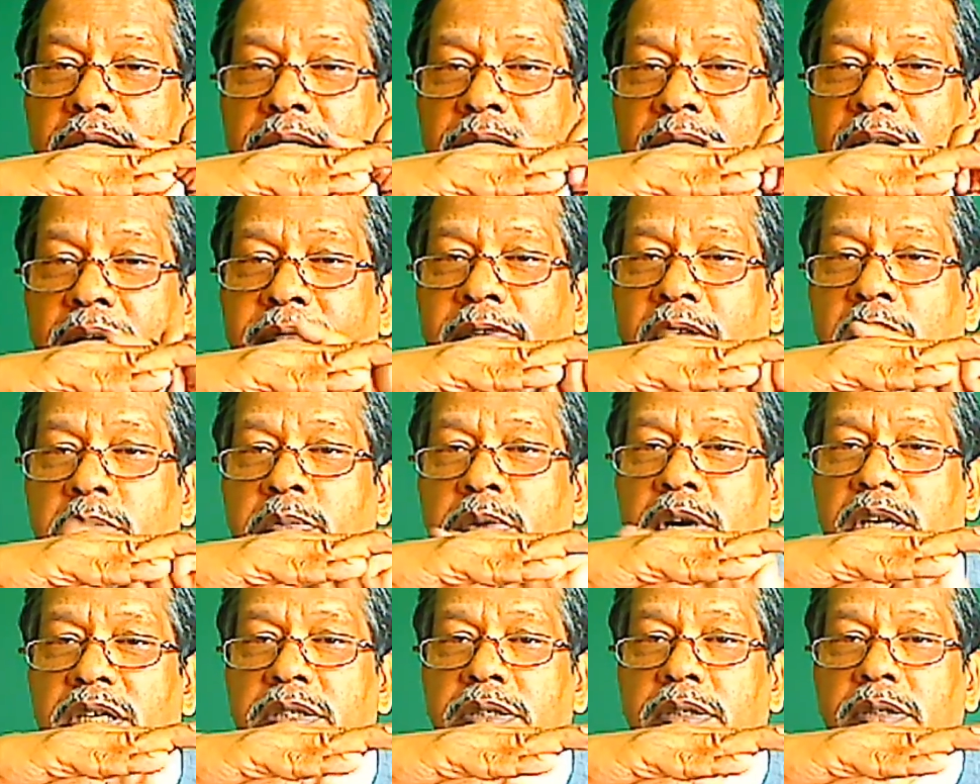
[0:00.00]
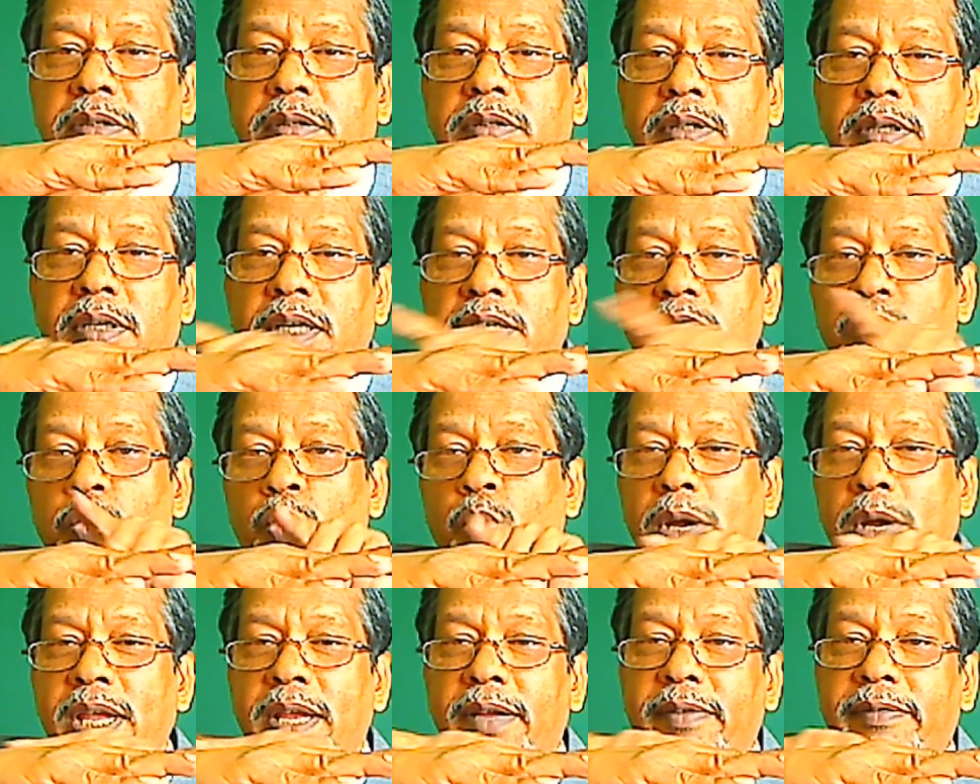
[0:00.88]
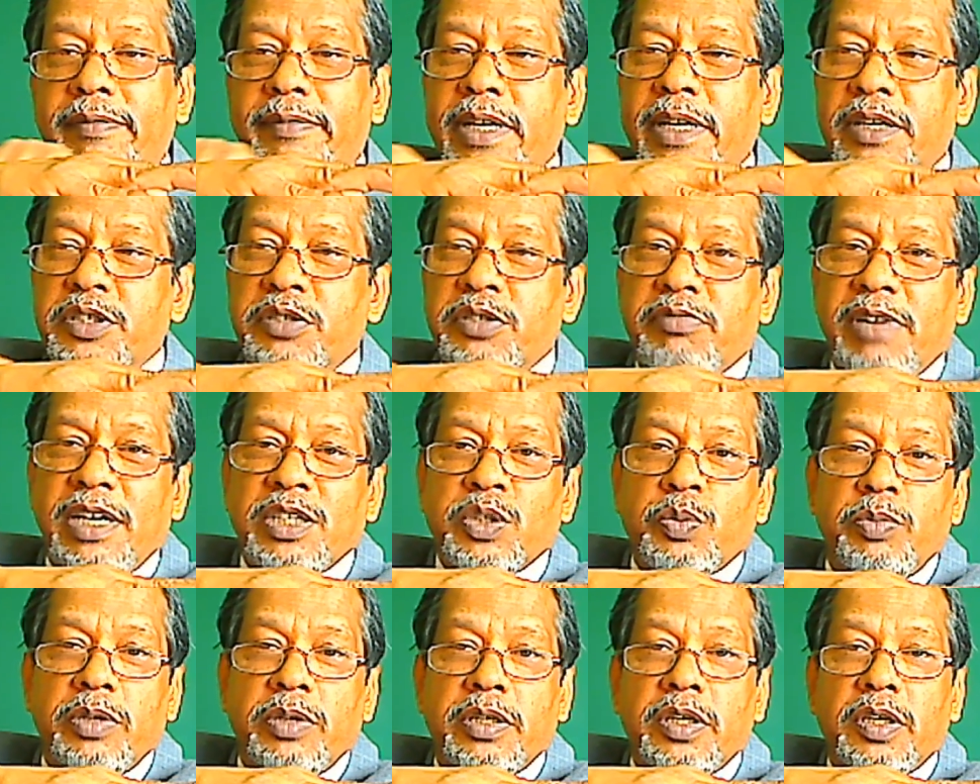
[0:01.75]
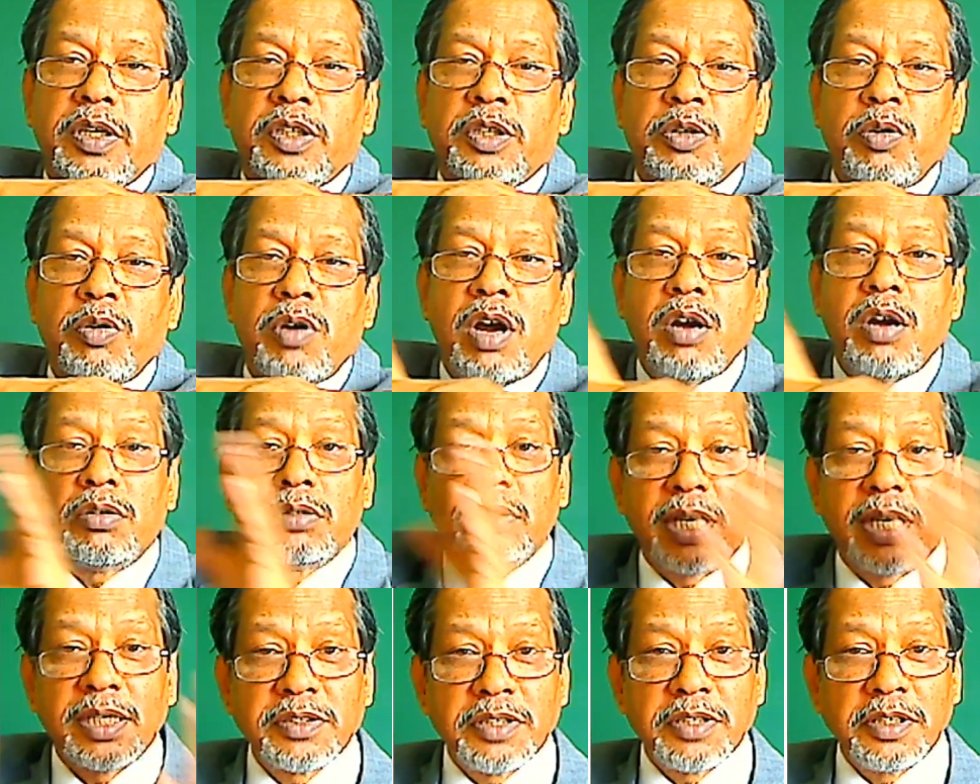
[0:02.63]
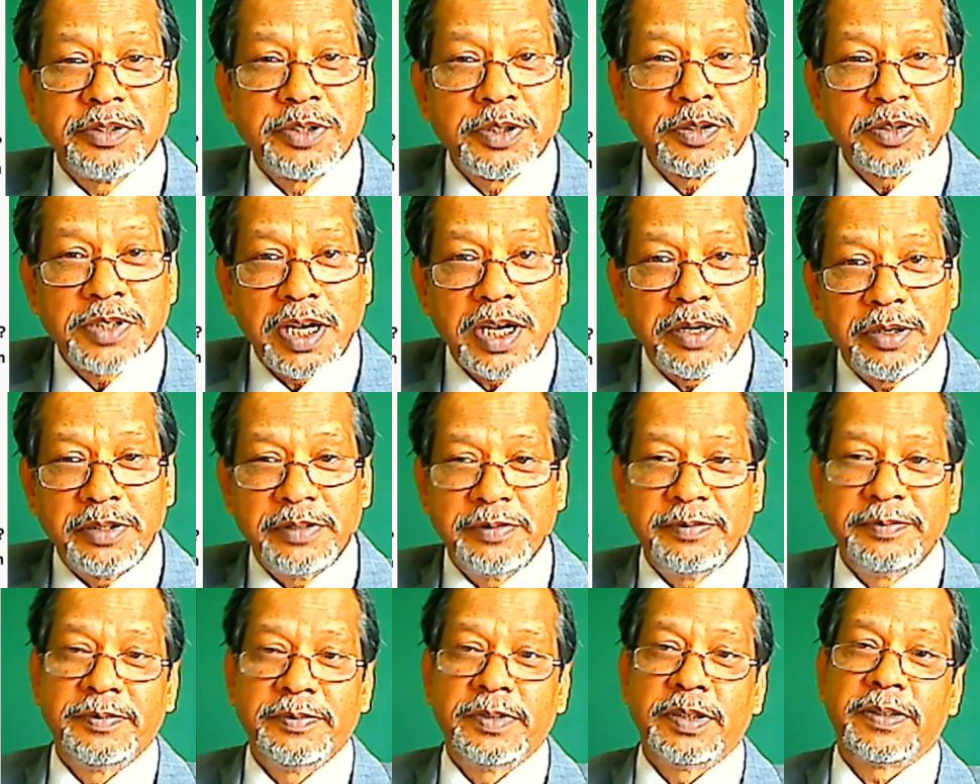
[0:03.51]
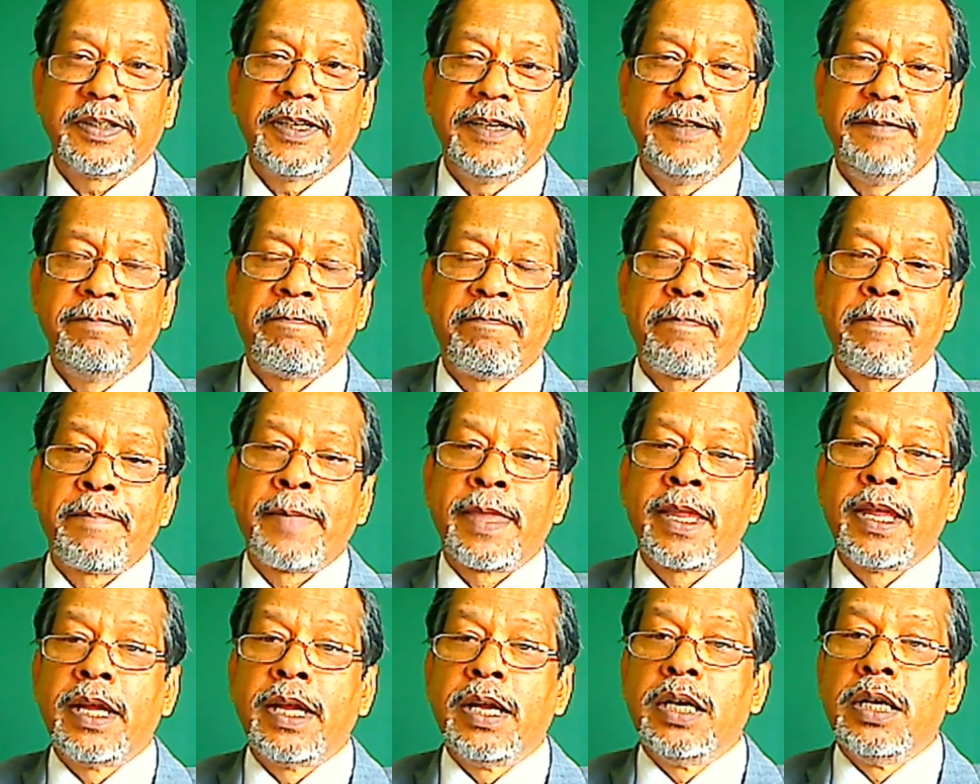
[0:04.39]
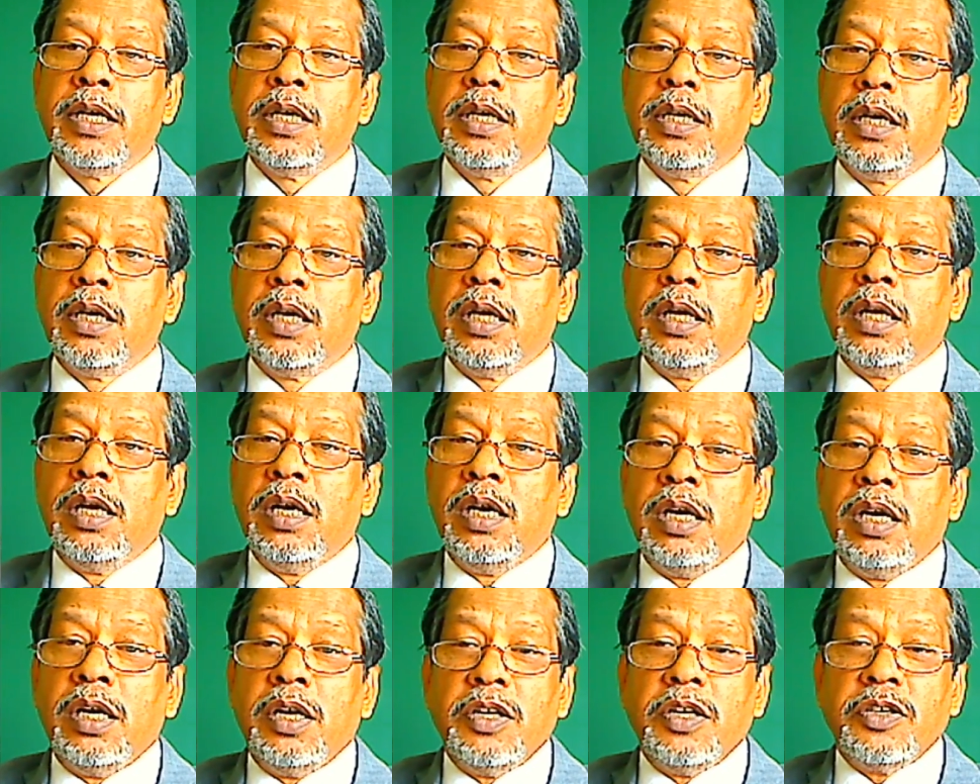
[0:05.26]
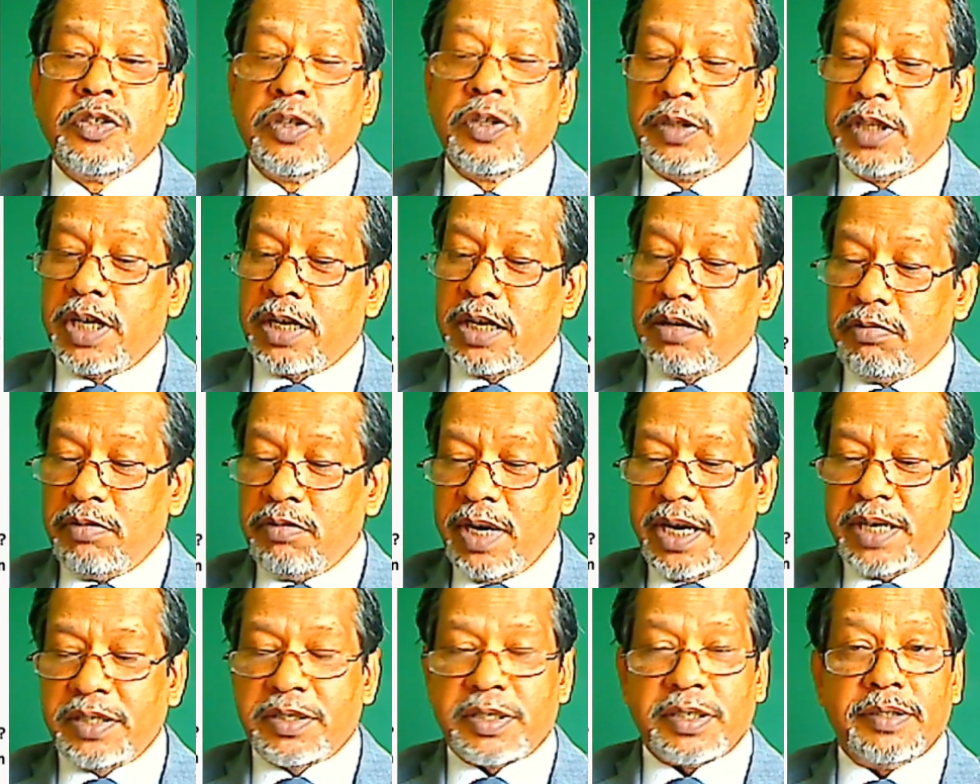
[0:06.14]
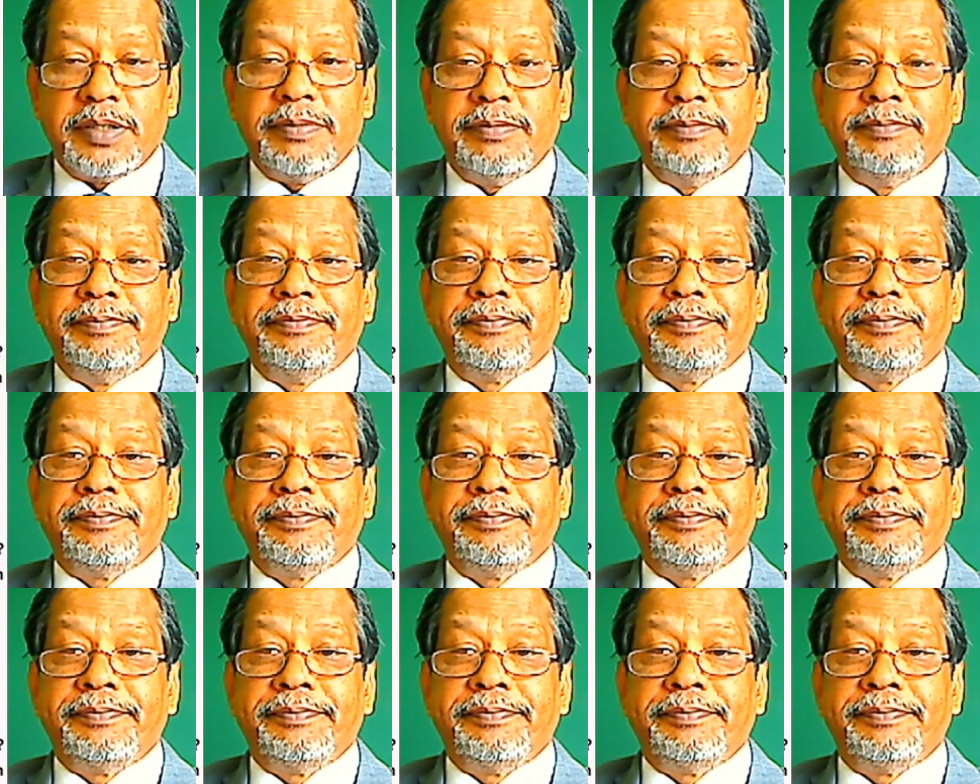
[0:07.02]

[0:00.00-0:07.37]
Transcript: that vibration as wave gets transmitted throughout. That's also sound. Okay, so they are related.